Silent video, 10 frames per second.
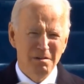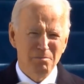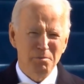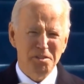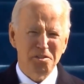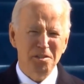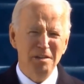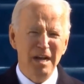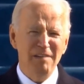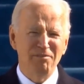But we still
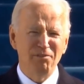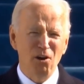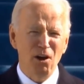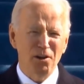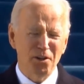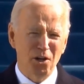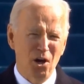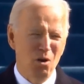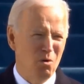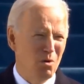have far to
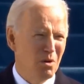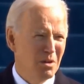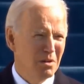go.